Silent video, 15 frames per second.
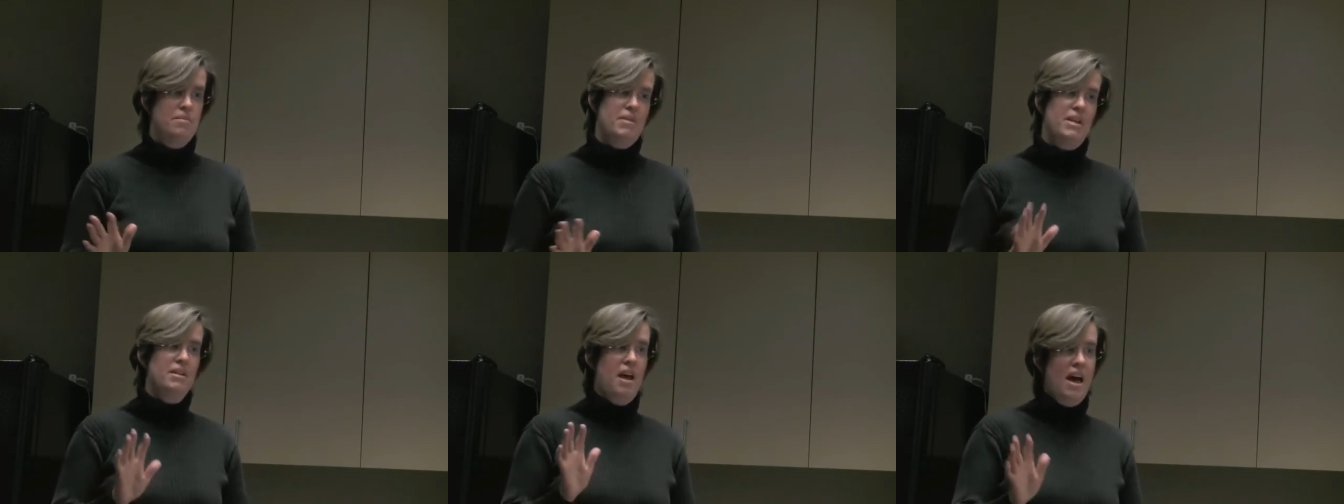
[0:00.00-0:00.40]
I
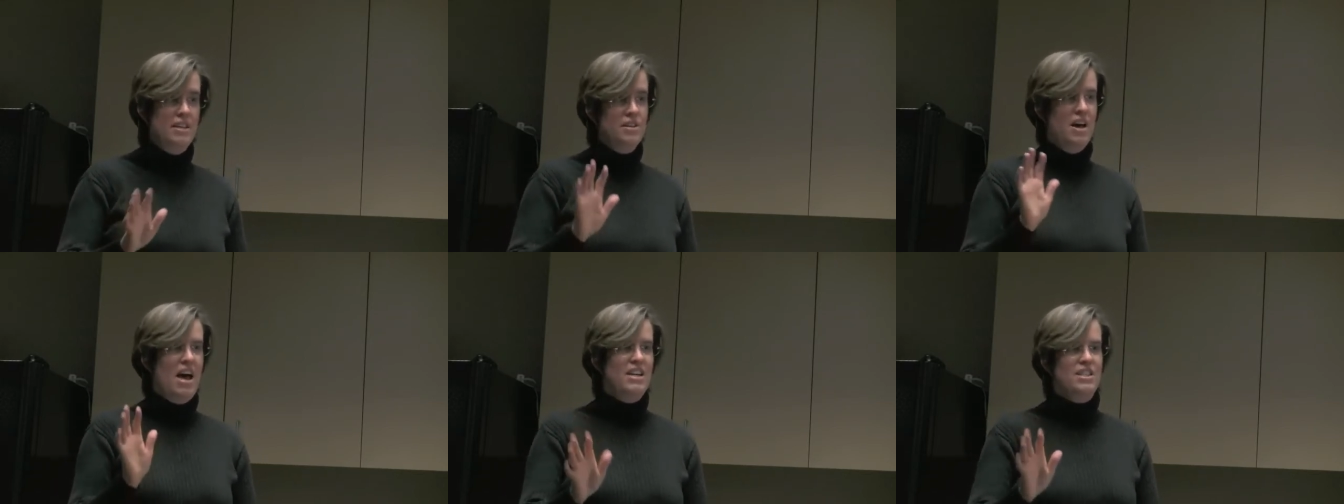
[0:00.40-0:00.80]
mean,
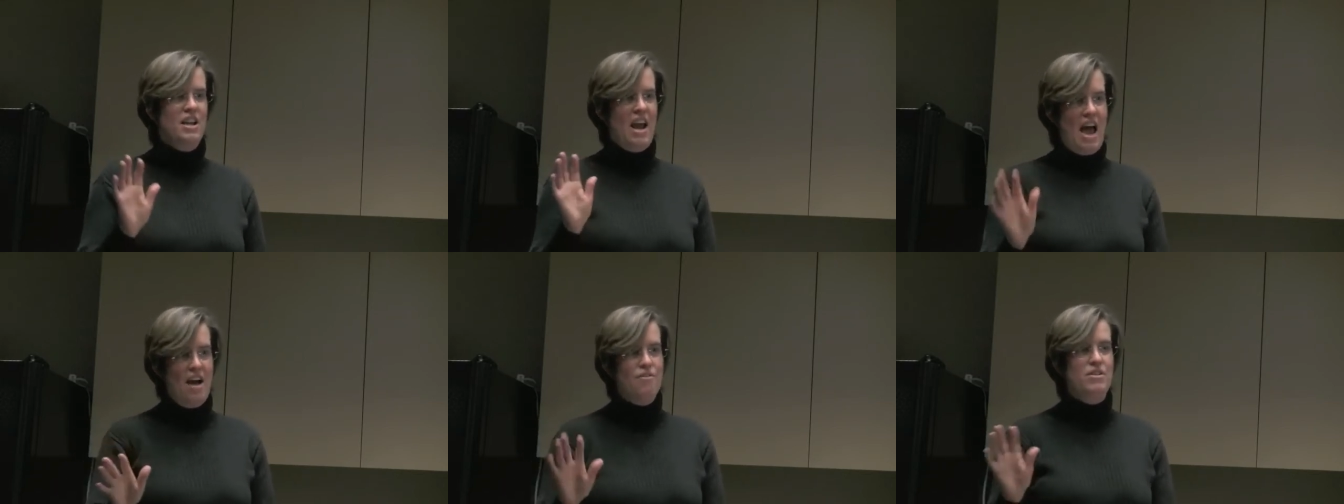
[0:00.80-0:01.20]
as, a, as
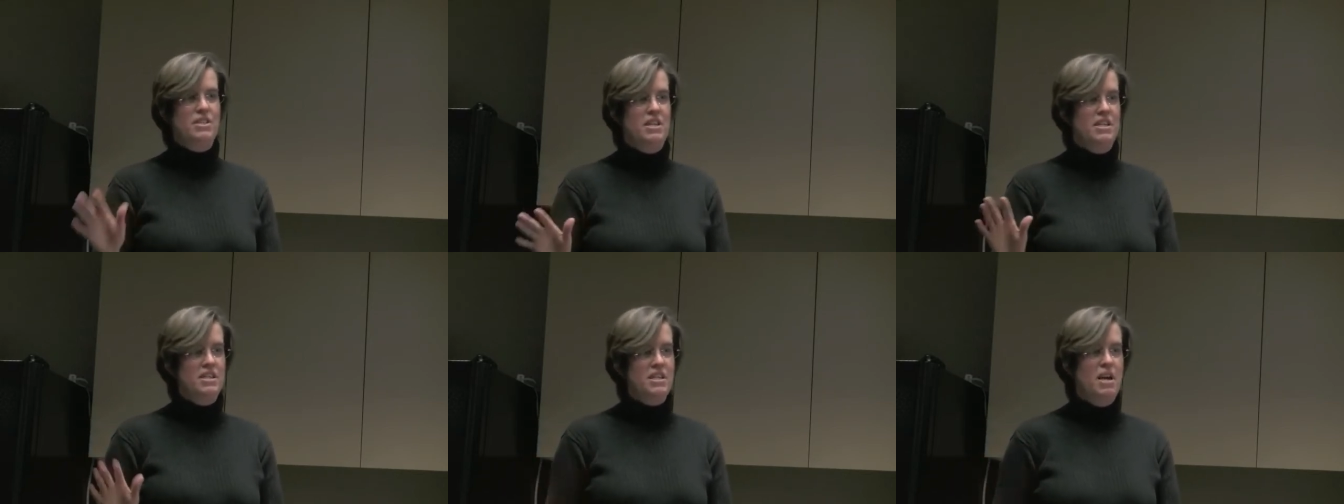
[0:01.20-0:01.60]
an average
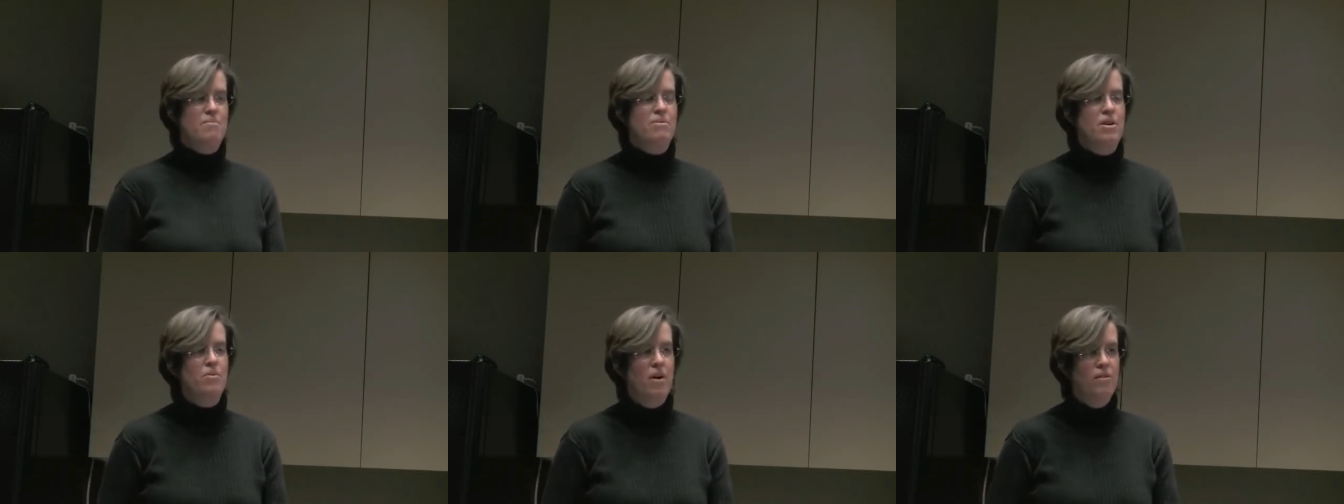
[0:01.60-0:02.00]
citizen,
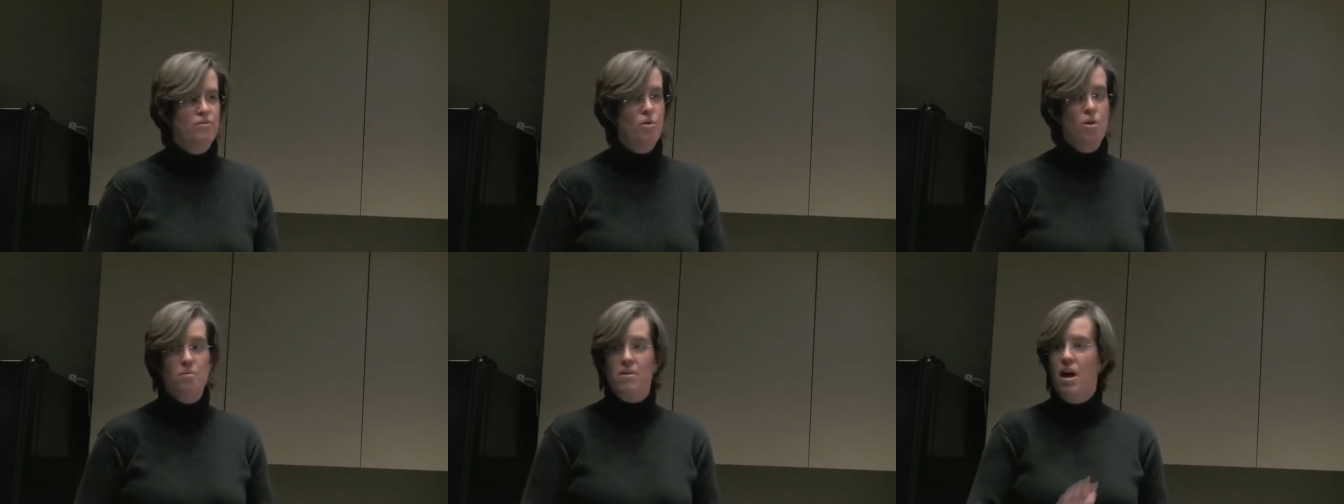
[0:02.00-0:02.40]
I'm pretty well
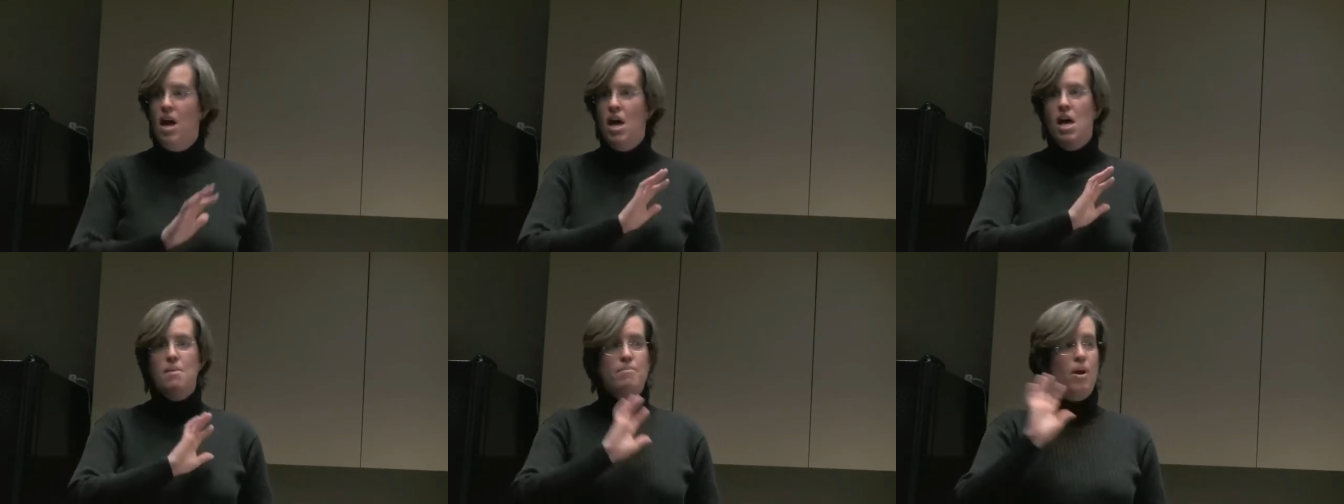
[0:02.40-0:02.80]
informed,
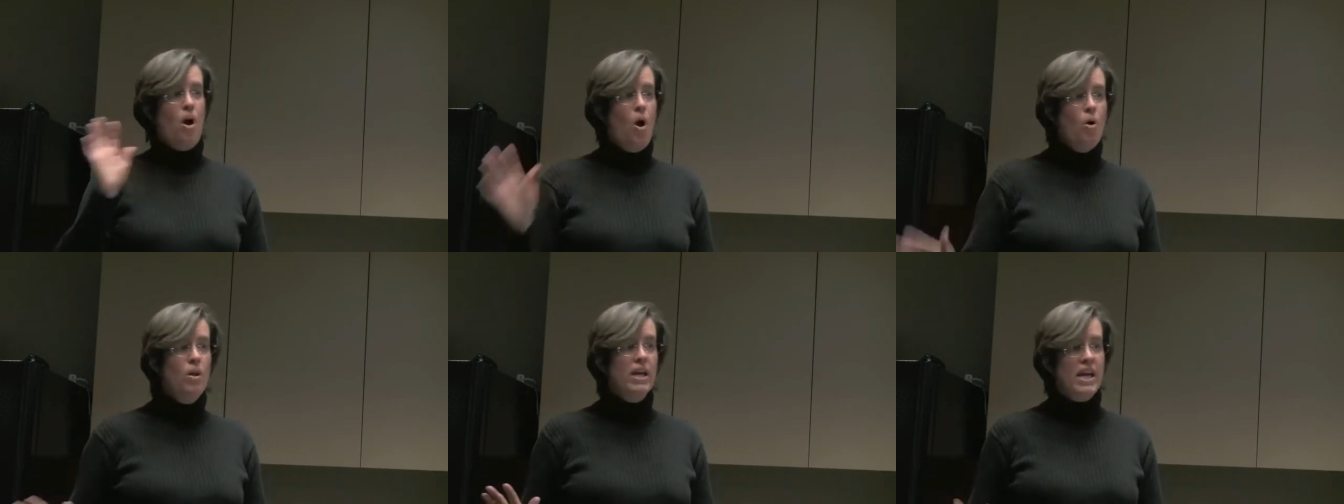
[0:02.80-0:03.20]
but
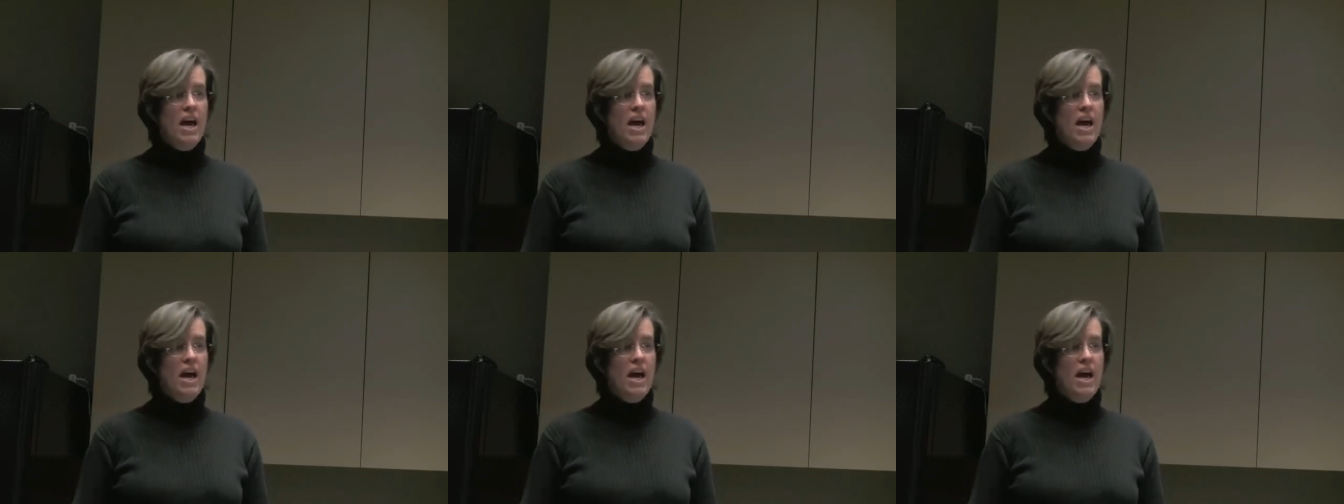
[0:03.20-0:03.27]
holy